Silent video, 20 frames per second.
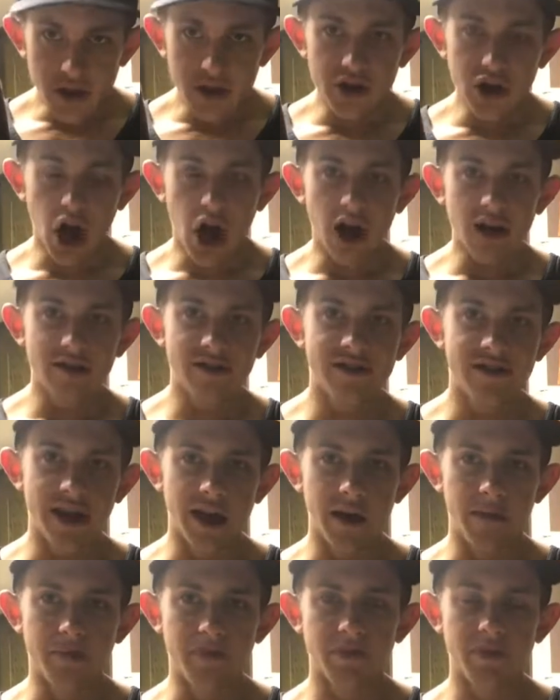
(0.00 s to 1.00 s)

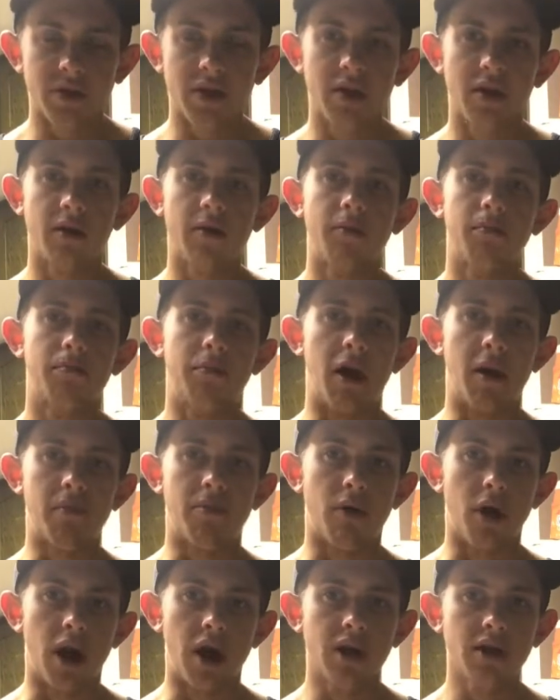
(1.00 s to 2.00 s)
non-stim pump
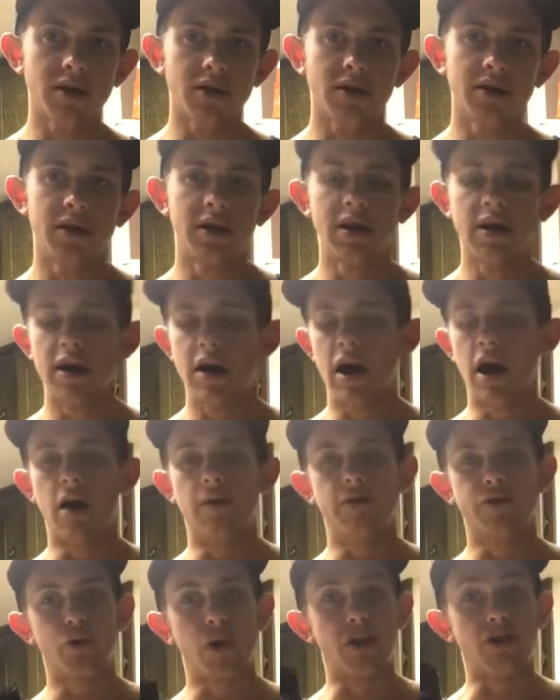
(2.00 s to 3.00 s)
product.
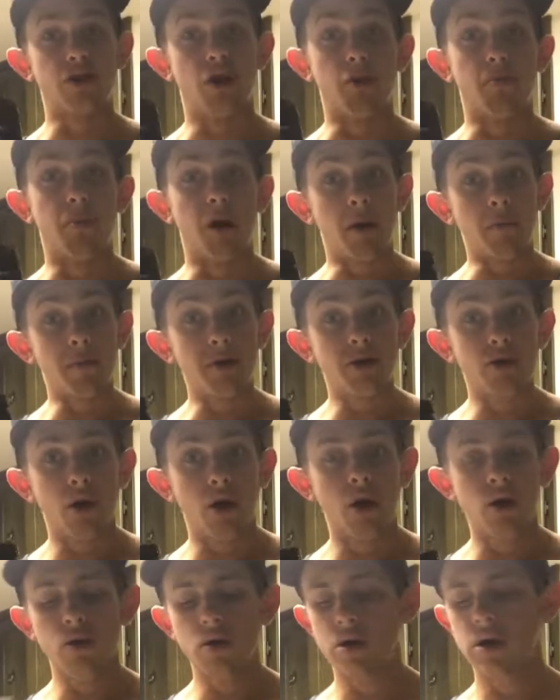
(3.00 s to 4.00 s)
That's why it's called Pump and
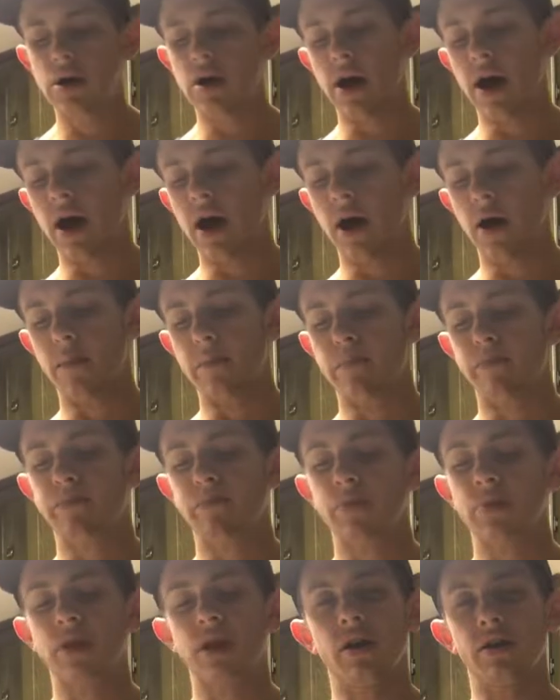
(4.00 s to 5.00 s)
Grow.
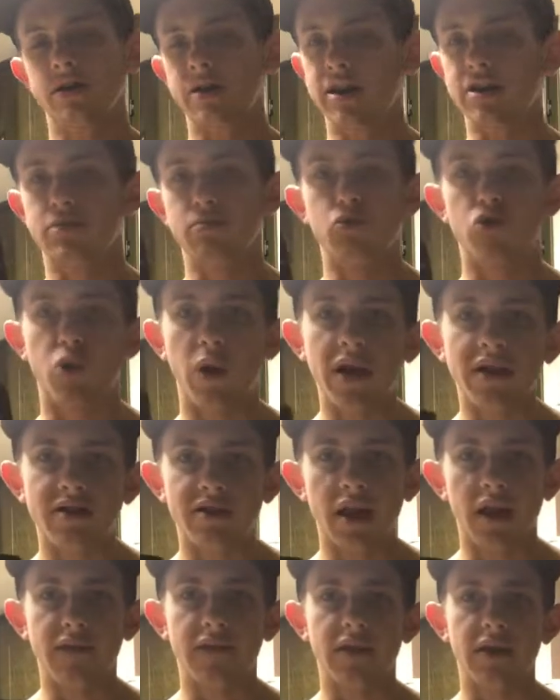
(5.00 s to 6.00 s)
It's got some great
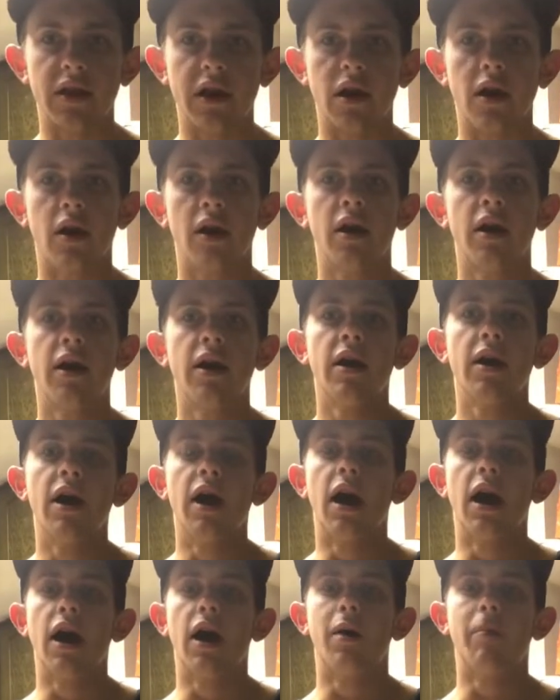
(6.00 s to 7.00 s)
stuff in there.
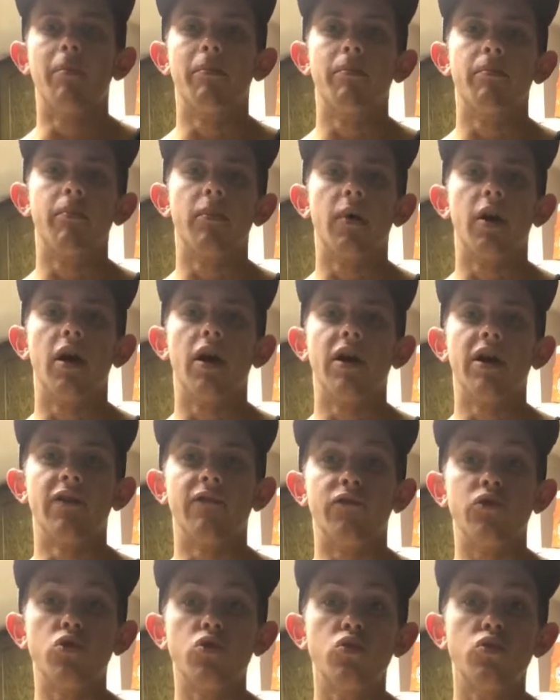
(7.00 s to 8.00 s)

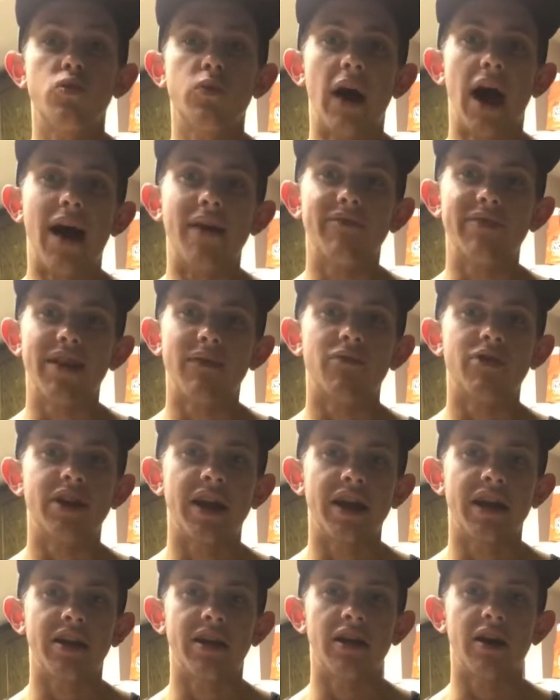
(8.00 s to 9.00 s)
If you have never
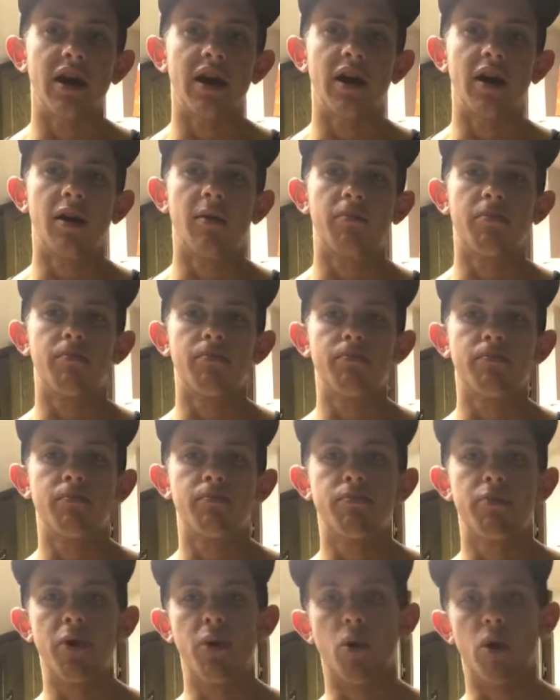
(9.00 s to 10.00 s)
taken a
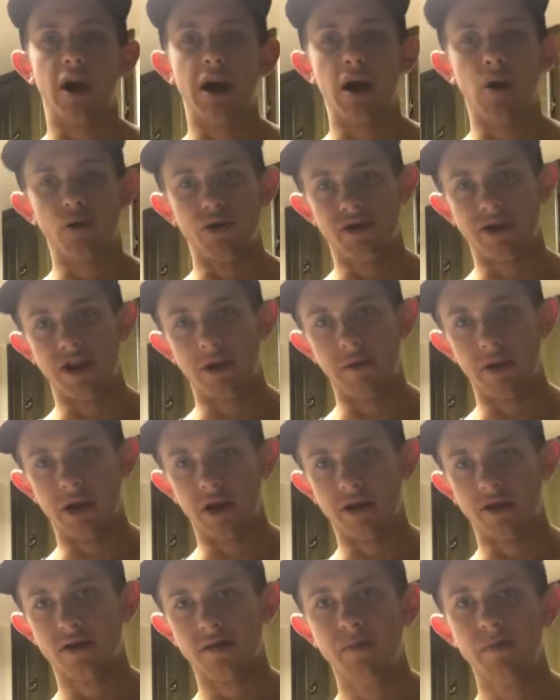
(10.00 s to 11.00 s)
pre-workout with
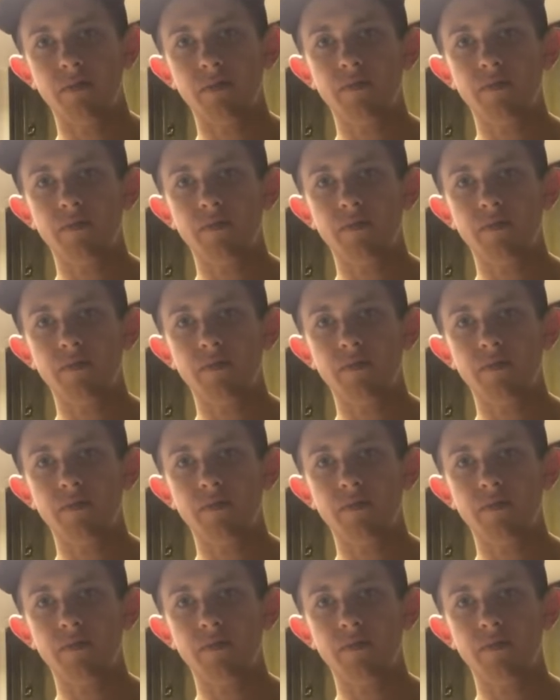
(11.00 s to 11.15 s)
stimulants,